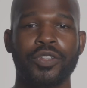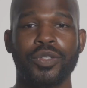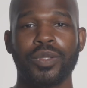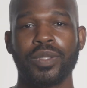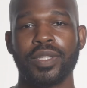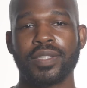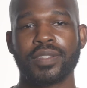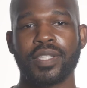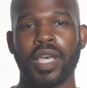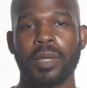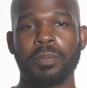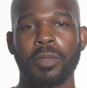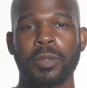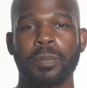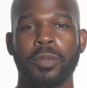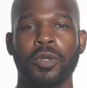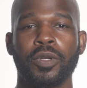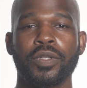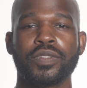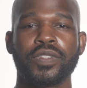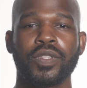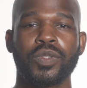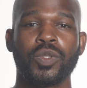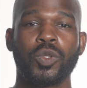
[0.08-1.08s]
you the type of
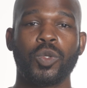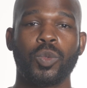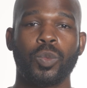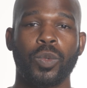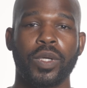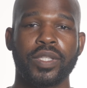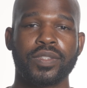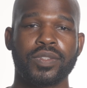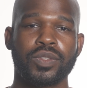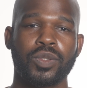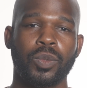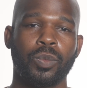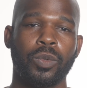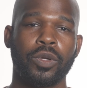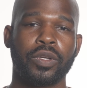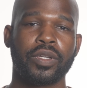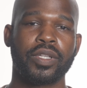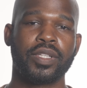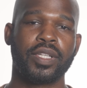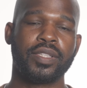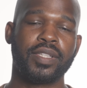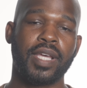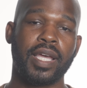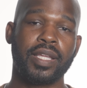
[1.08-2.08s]
person who wants to work
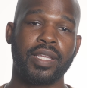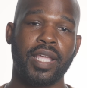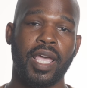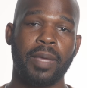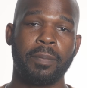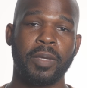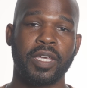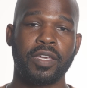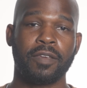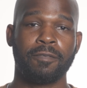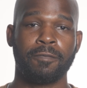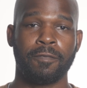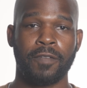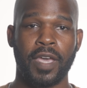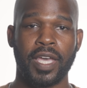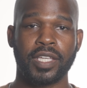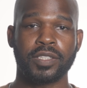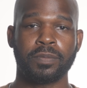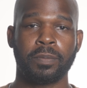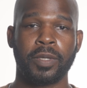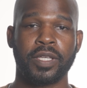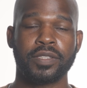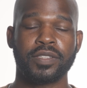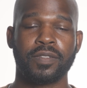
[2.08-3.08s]
in a dynamic and
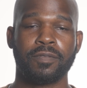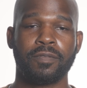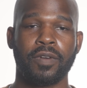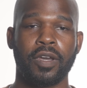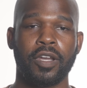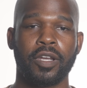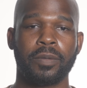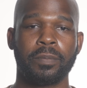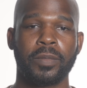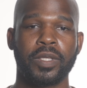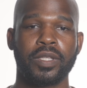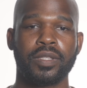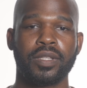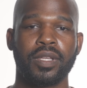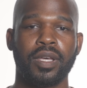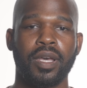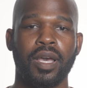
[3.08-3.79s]
fast-paced environment?